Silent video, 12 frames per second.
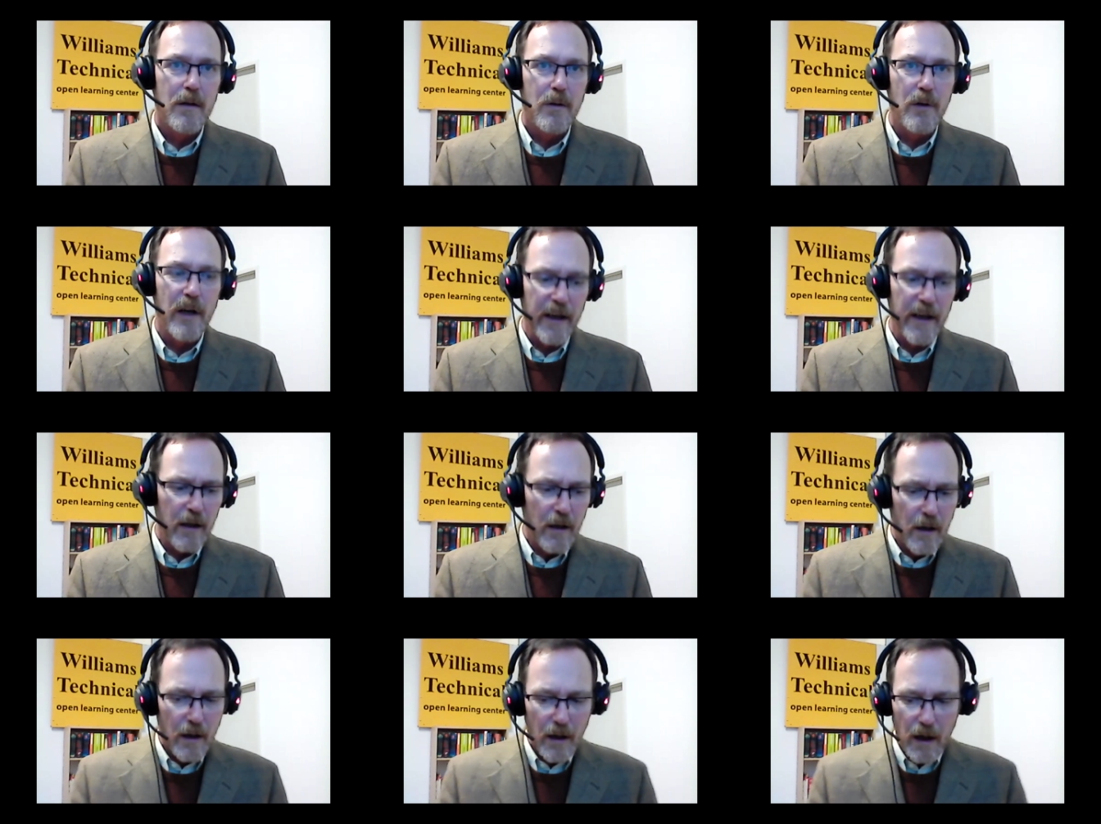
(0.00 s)
right?
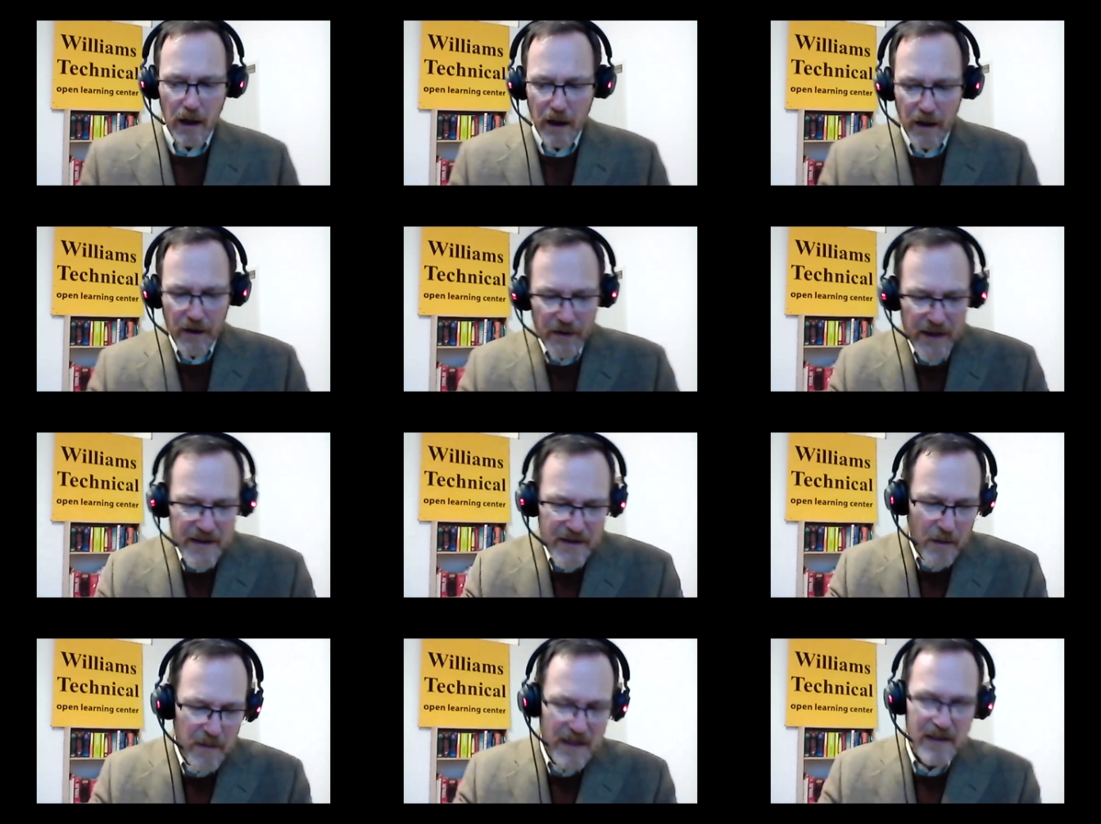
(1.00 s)
These
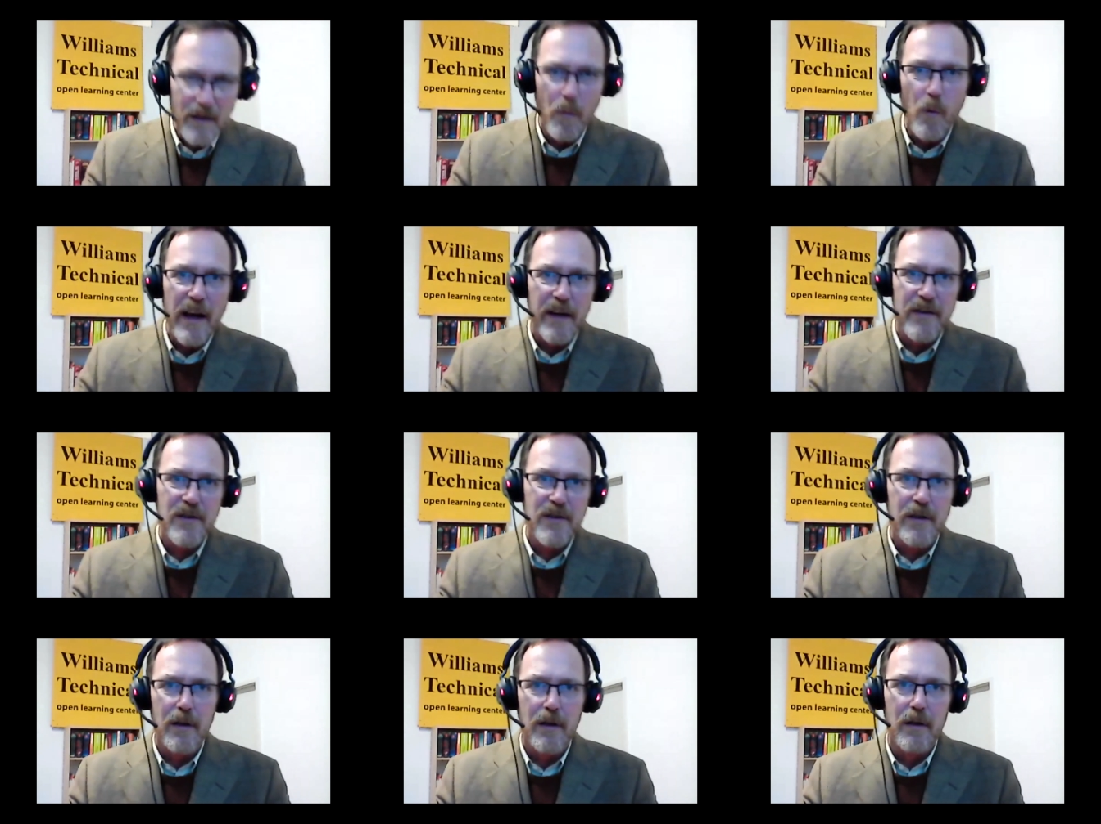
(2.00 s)
could be some ways
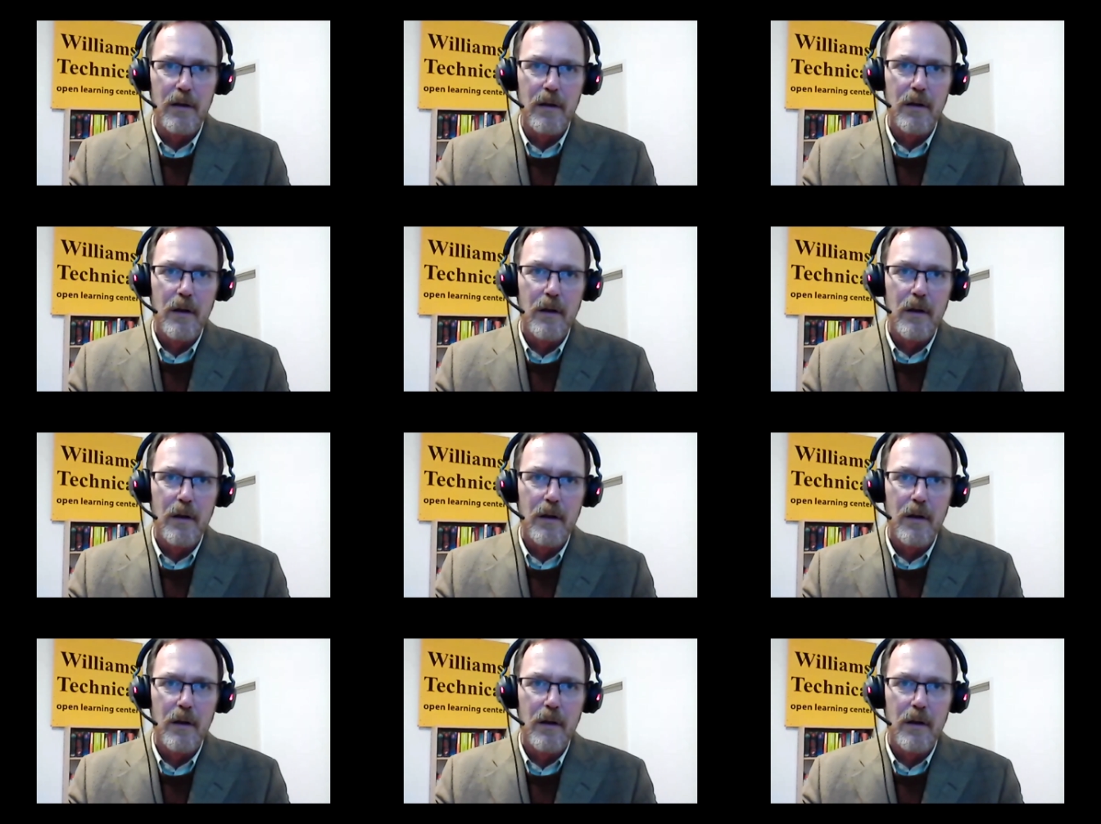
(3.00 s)
to